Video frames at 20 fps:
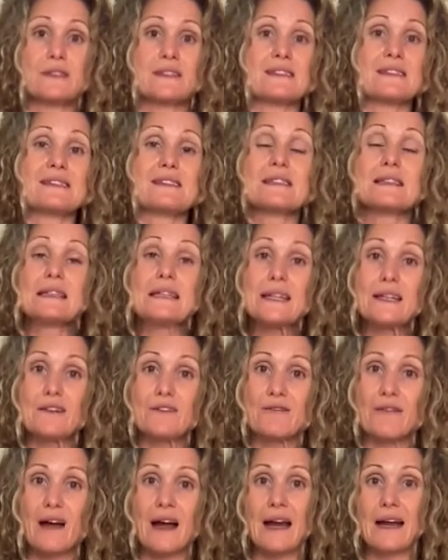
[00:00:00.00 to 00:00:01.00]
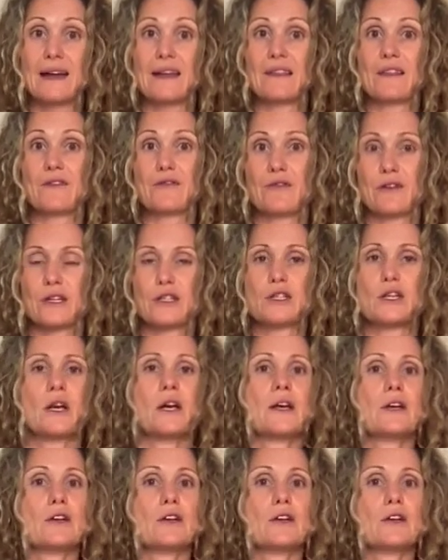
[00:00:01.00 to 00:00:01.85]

doesn't solidify in the fridge.